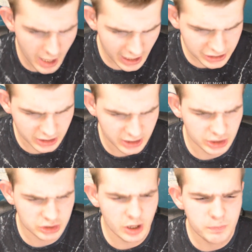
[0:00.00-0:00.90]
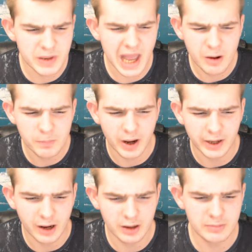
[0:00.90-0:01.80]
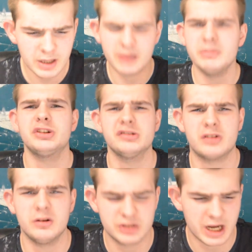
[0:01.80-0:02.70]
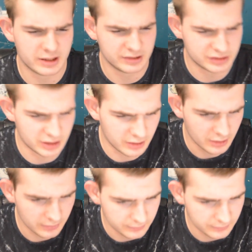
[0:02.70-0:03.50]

Actually, it should be out by now. Let me let me just go check this shit.